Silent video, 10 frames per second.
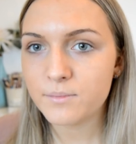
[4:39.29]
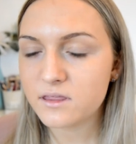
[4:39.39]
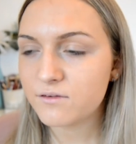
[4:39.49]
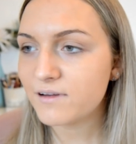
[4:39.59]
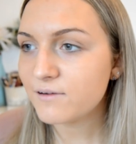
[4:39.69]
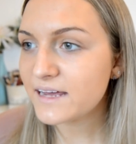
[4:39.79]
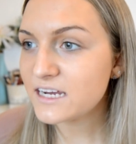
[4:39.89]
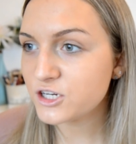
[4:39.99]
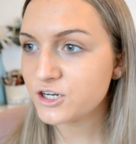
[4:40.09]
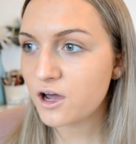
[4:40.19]
But the
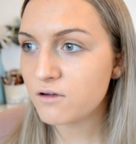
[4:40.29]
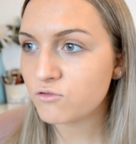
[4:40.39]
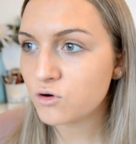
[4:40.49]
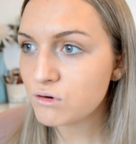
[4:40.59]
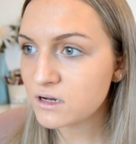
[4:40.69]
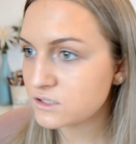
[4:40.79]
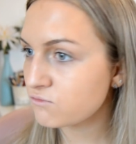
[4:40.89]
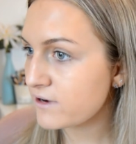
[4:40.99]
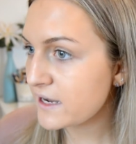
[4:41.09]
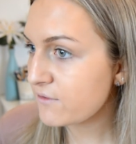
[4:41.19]
foundation overall looks
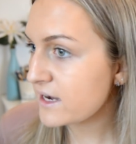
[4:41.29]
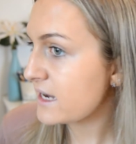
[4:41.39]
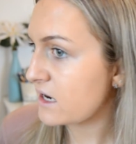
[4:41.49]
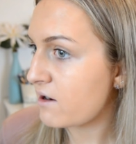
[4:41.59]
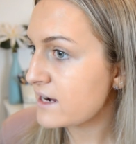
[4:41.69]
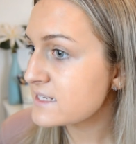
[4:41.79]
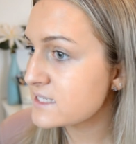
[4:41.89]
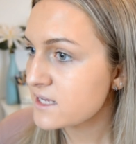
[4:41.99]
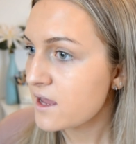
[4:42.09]
really nice.